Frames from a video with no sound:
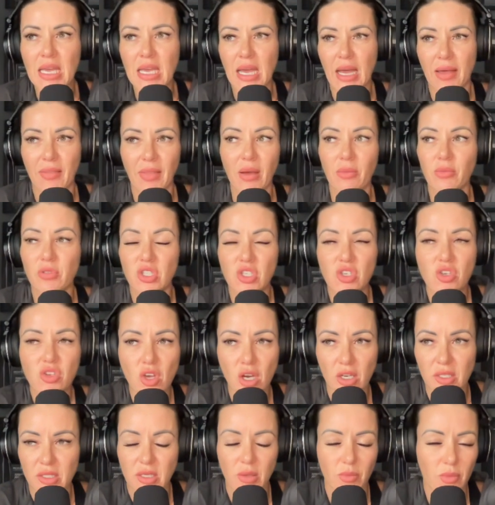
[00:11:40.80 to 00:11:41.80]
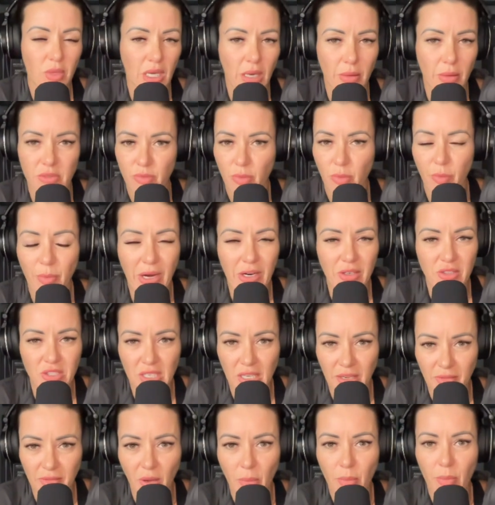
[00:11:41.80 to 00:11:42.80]
And that was not something I was prepared to
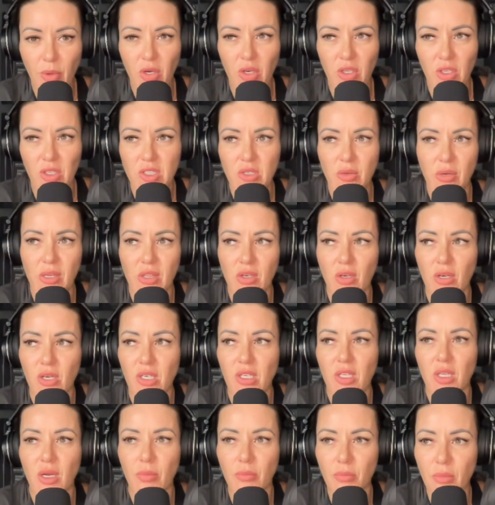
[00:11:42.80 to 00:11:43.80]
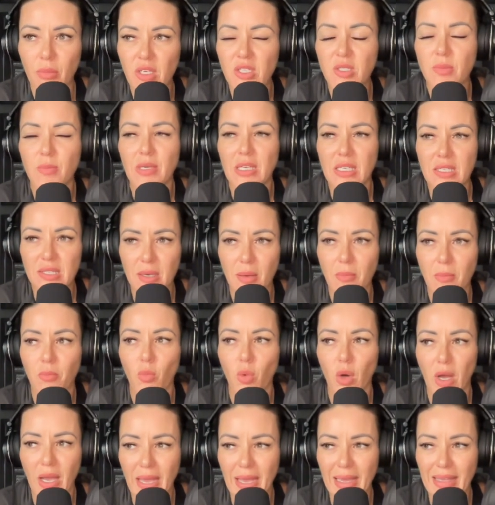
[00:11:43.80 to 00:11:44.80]
give up on. So I thought there must be some
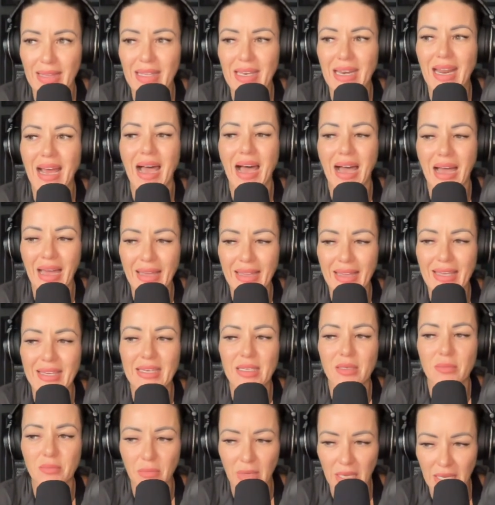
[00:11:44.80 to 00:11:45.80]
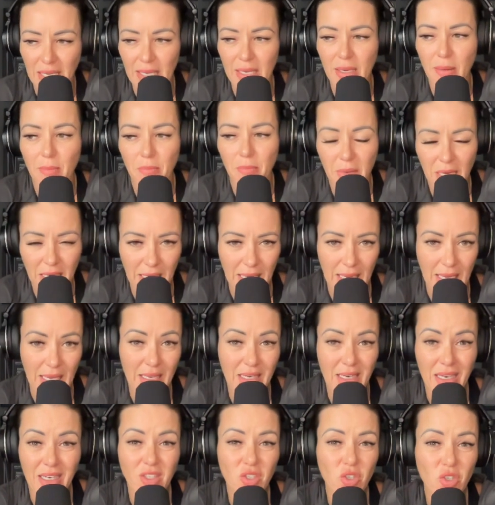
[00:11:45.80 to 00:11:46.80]
way that I can make money. And
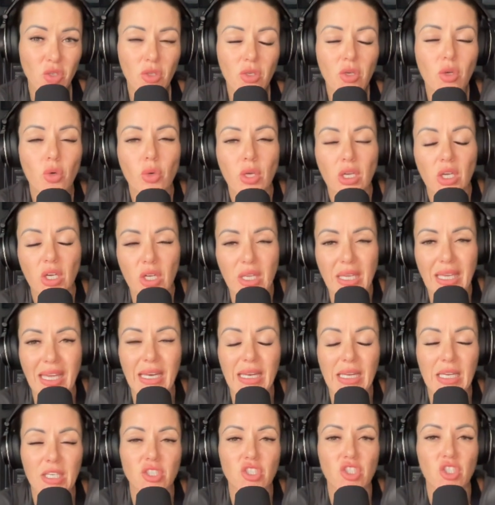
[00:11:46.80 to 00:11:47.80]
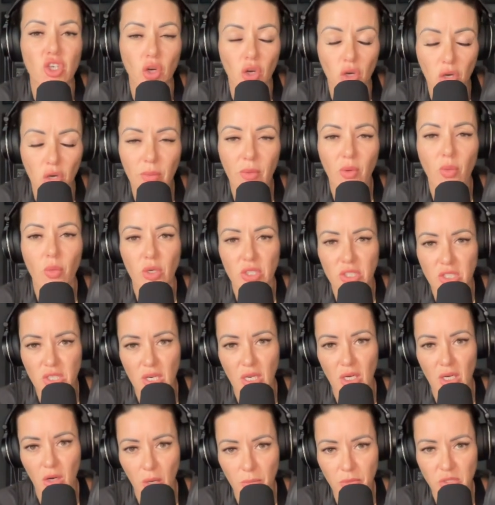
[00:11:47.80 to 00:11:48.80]
I knew that going out and getting a job wasn't an
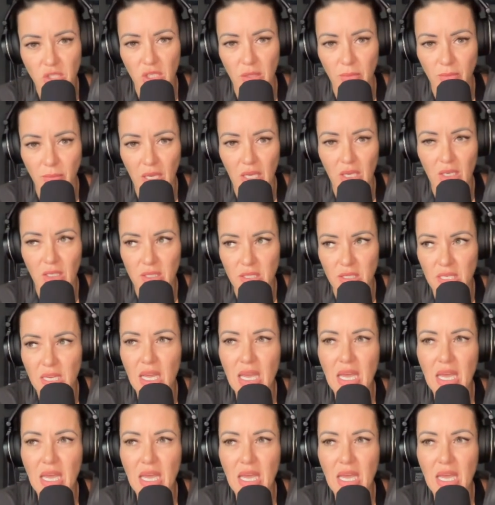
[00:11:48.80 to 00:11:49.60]
option, because